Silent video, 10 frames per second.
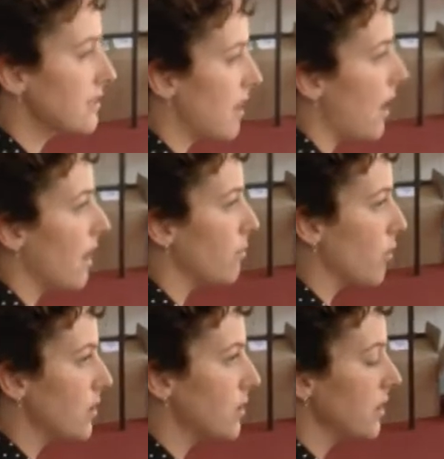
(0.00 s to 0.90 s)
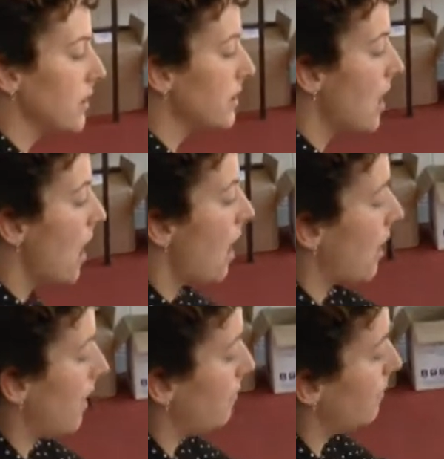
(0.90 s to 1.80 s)
say in Brussels,
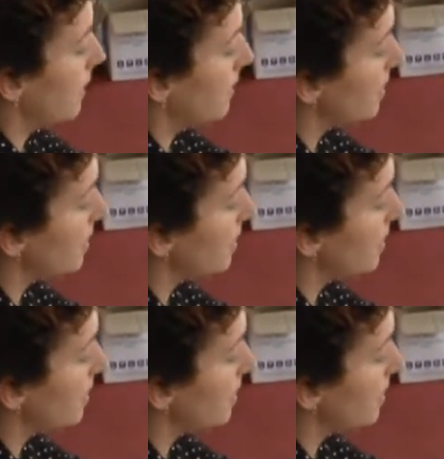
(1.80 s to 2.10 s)
in